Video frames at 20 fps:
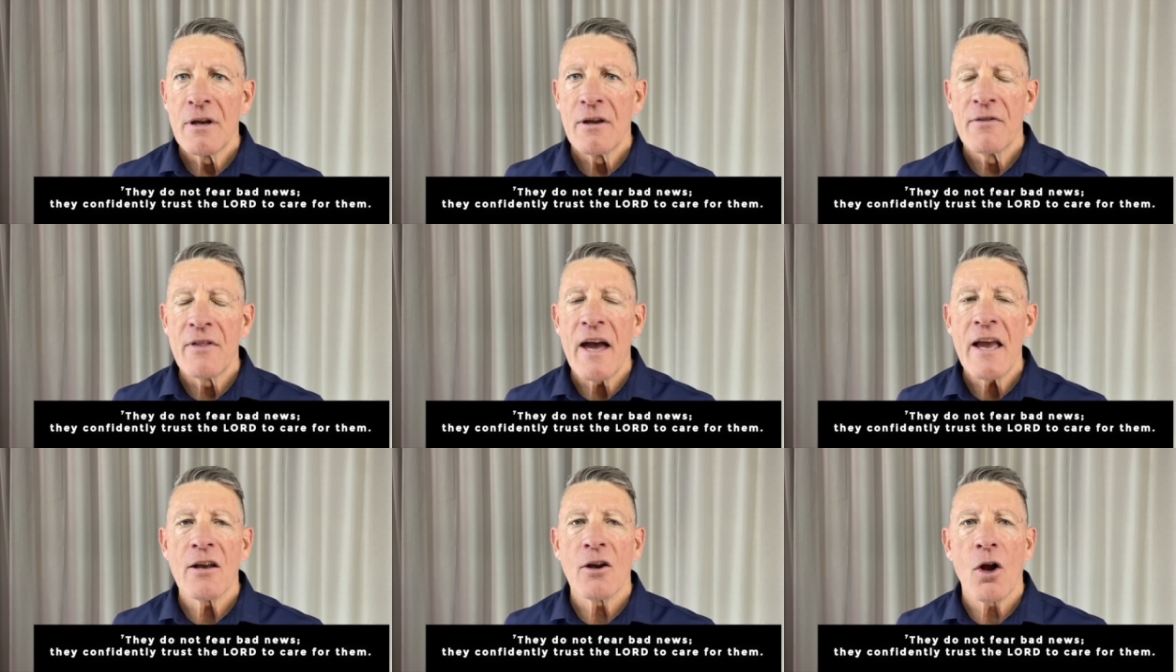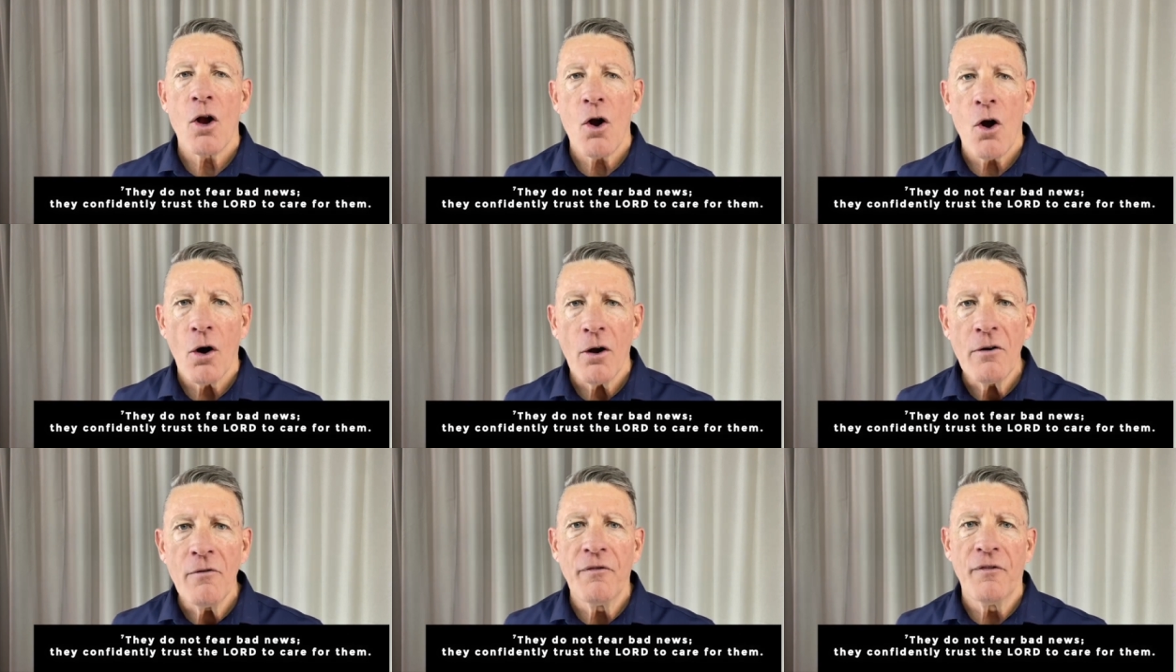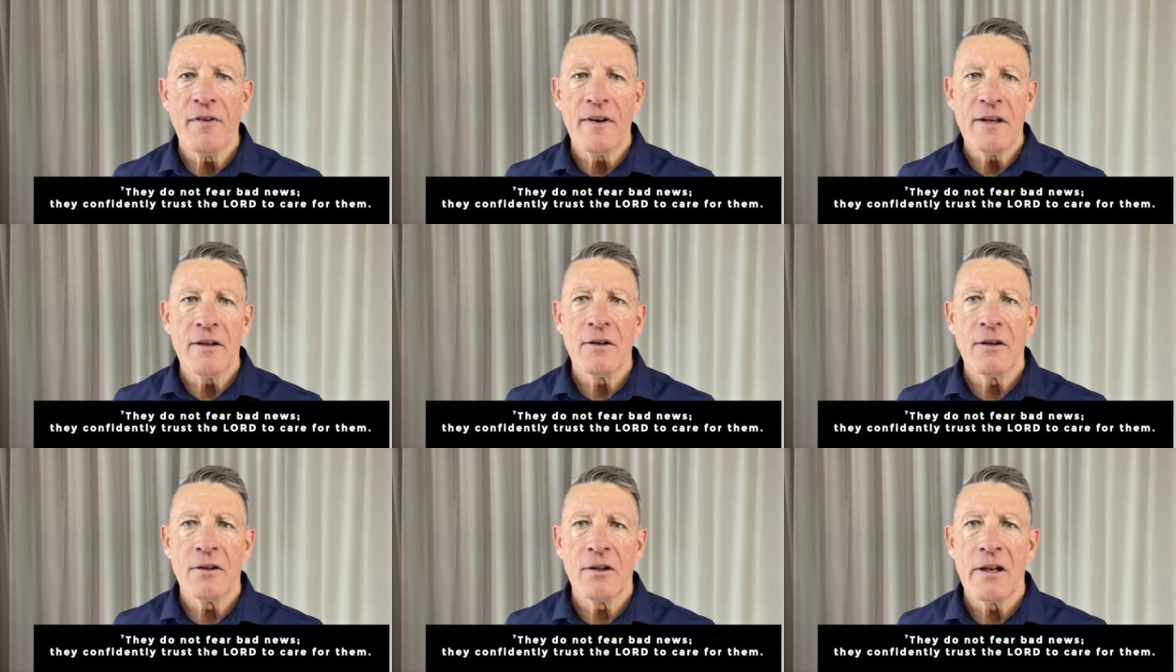they
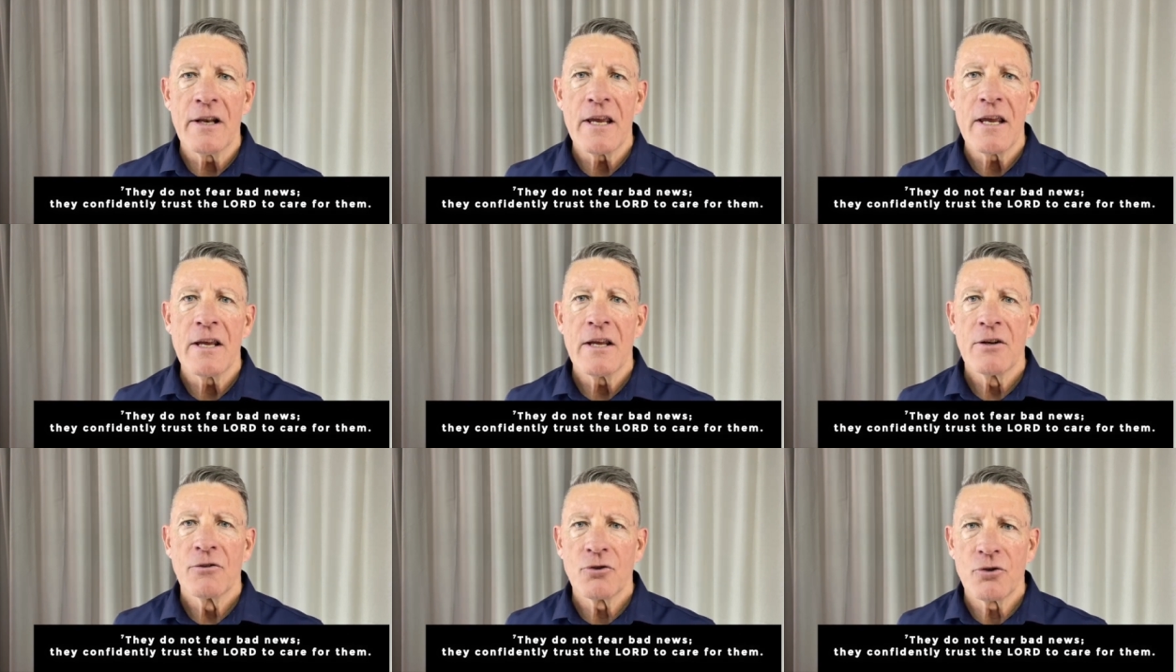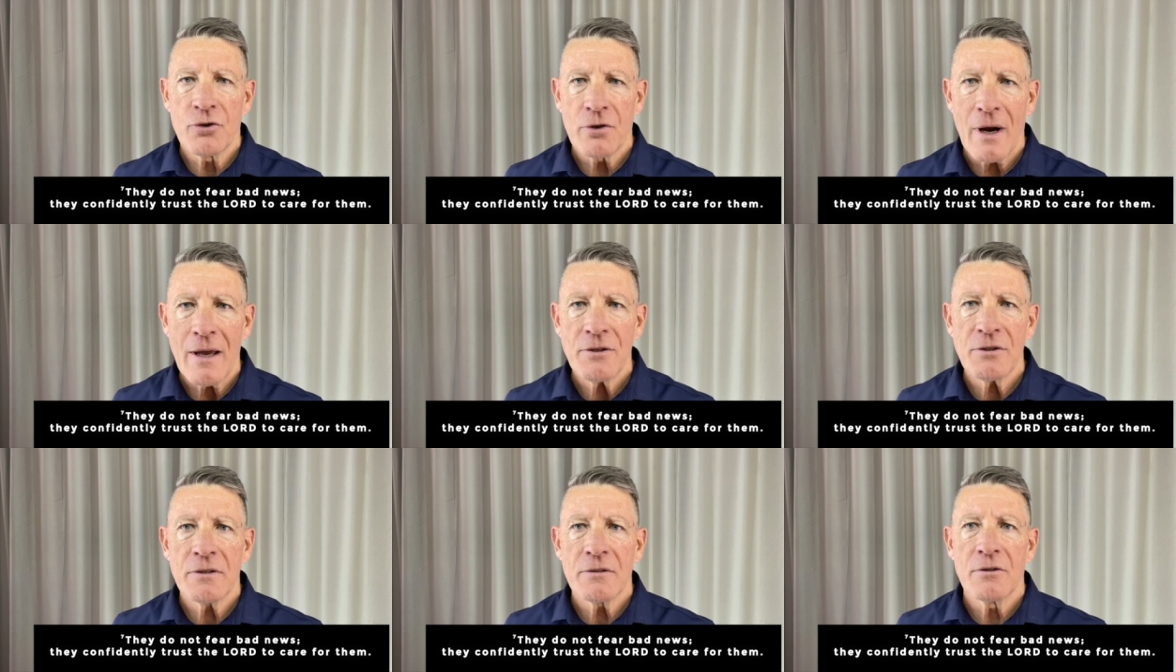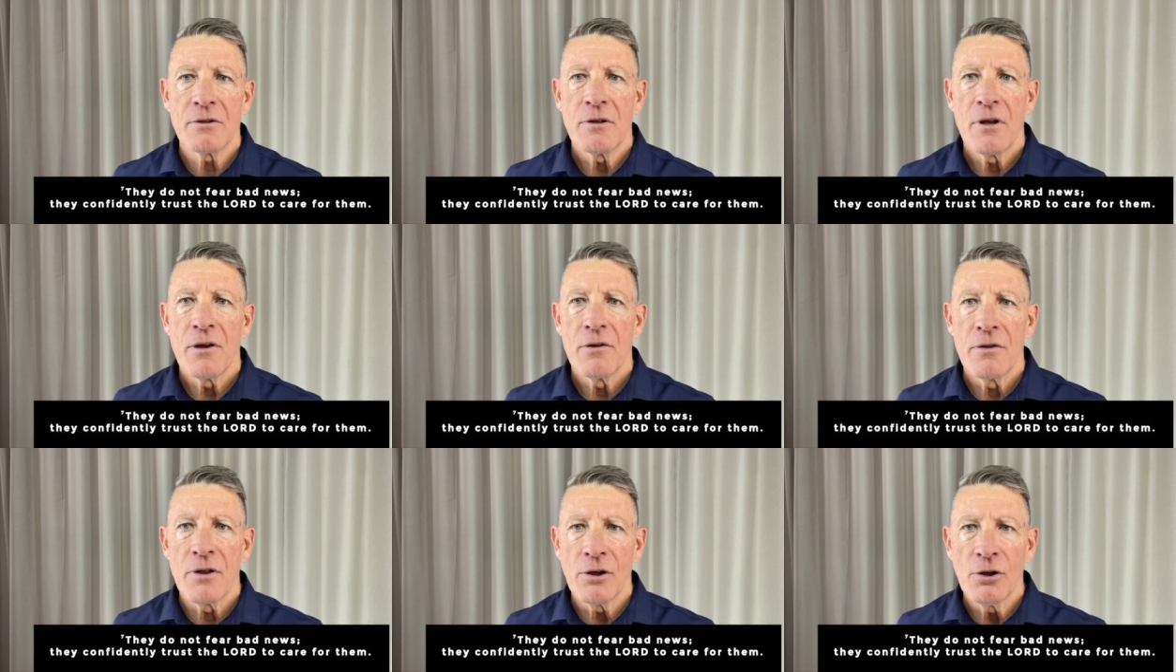confidently trust
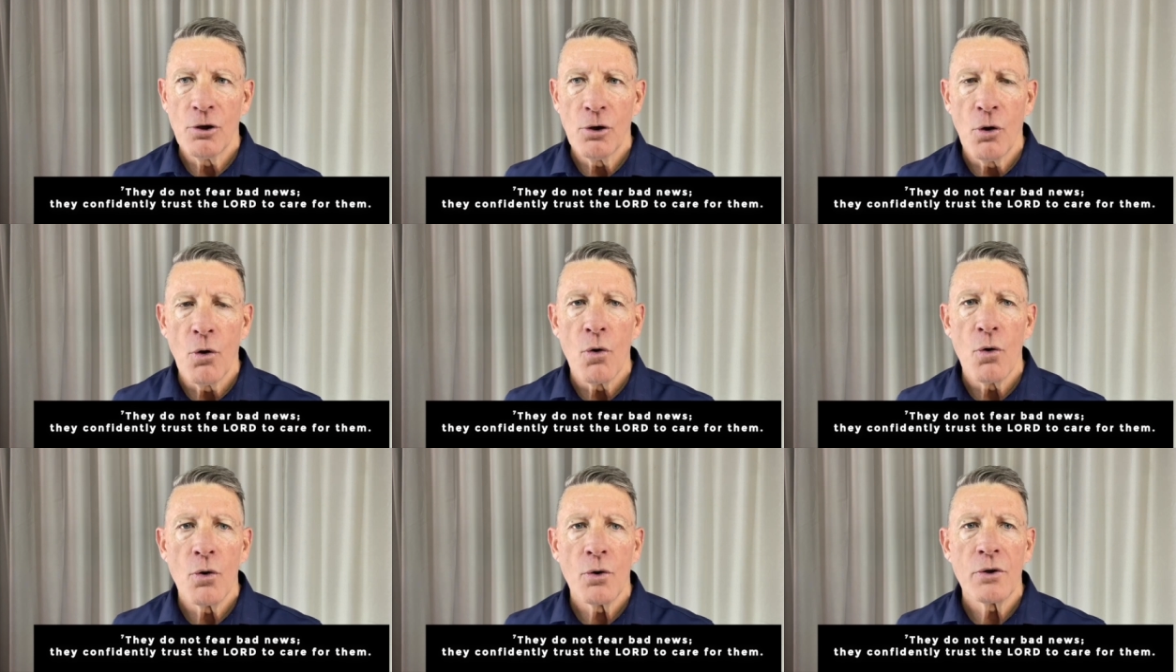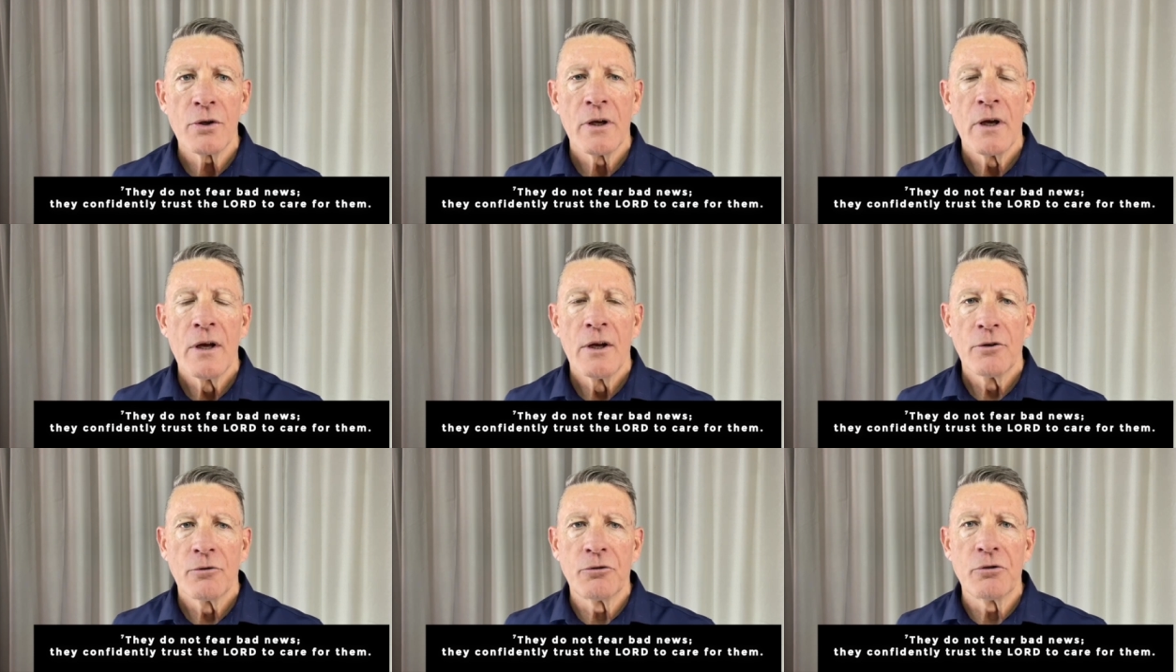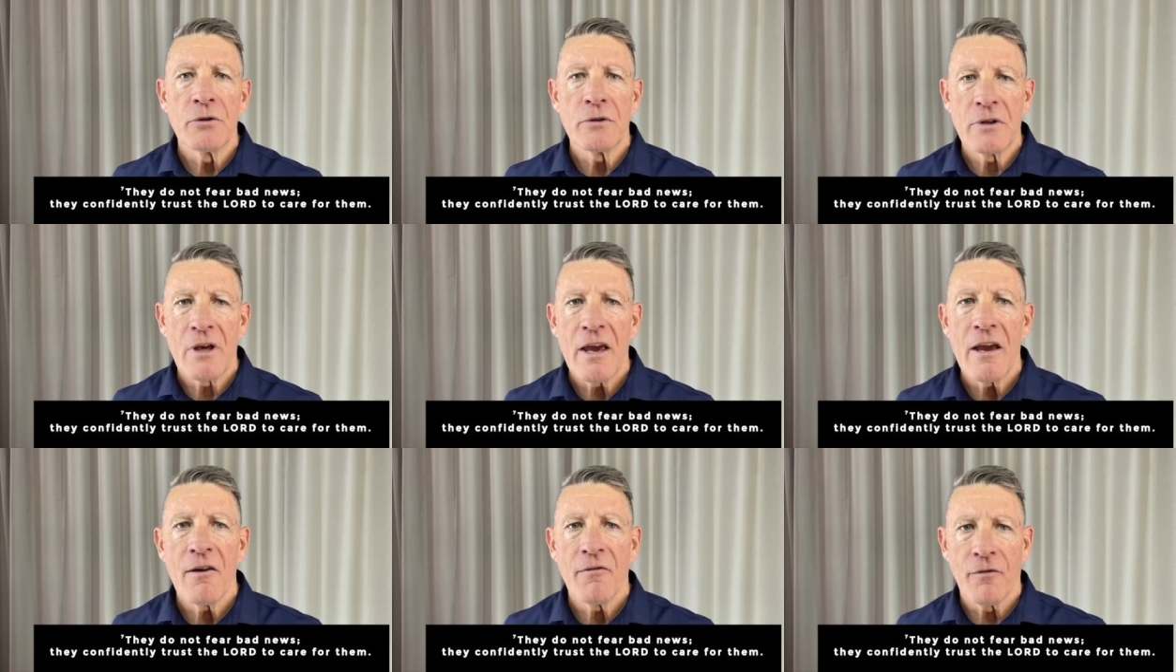the Lord to
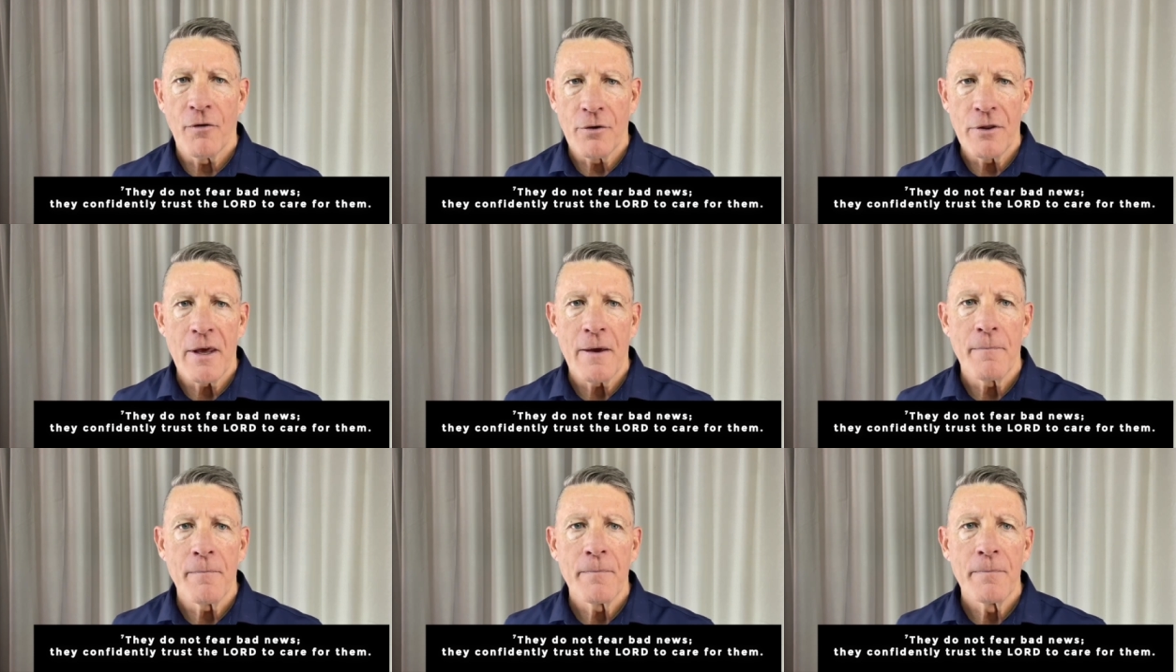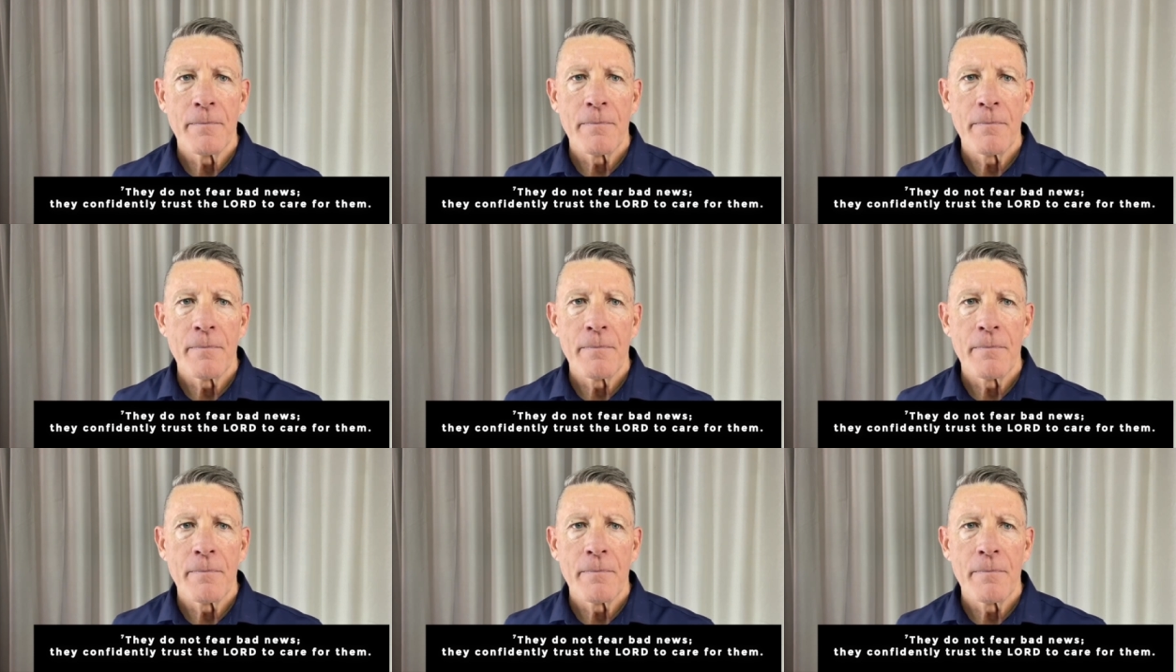care for them.